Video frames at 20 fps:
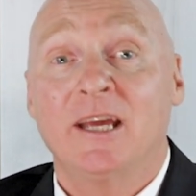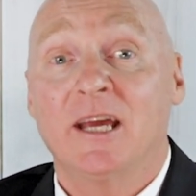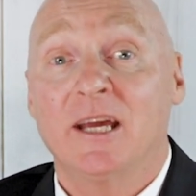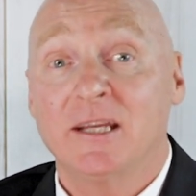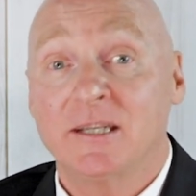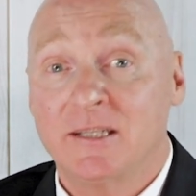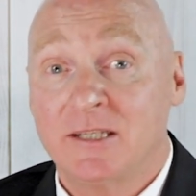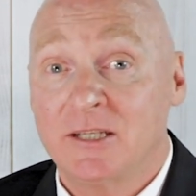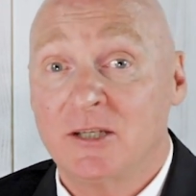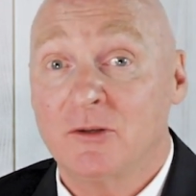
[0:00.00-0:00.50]

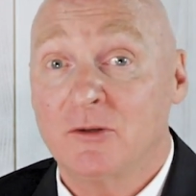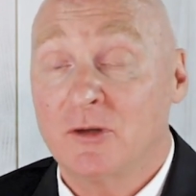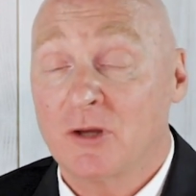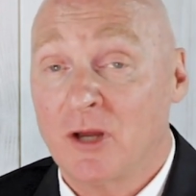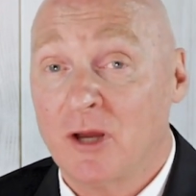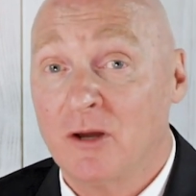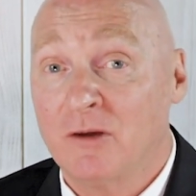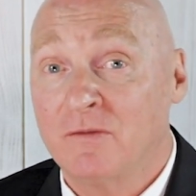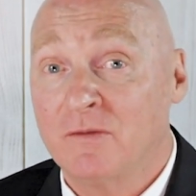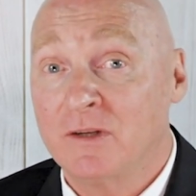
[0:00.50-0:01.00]
until
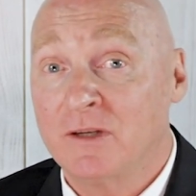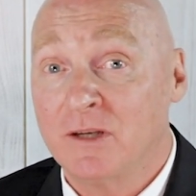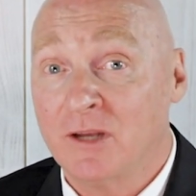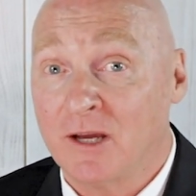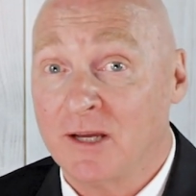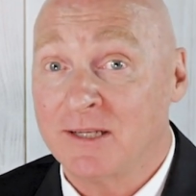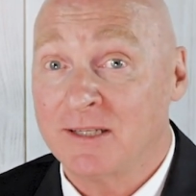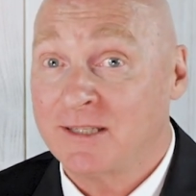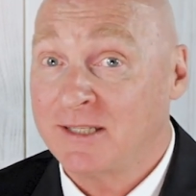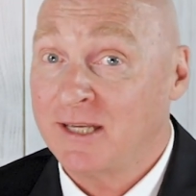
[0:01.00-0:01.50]

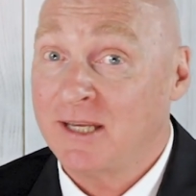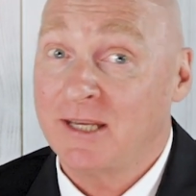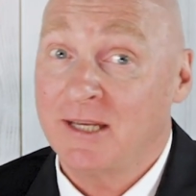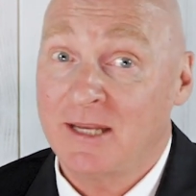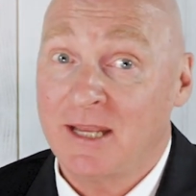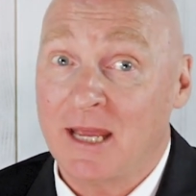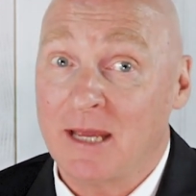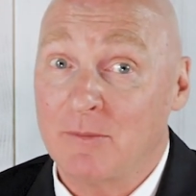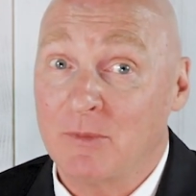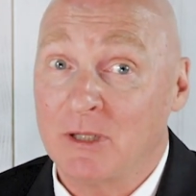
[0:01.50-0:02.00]

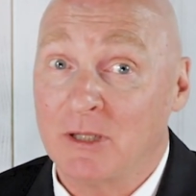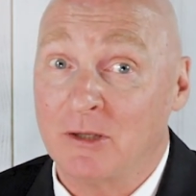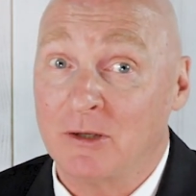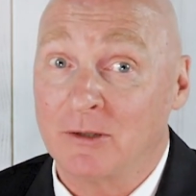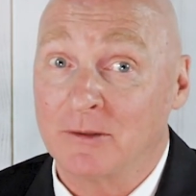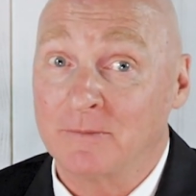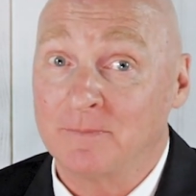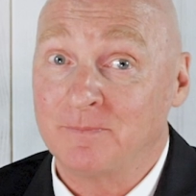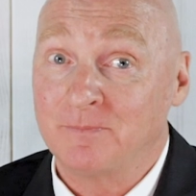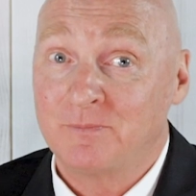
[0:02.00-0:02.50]
COVID-19 came
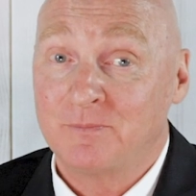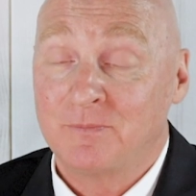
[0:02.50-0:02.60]
along.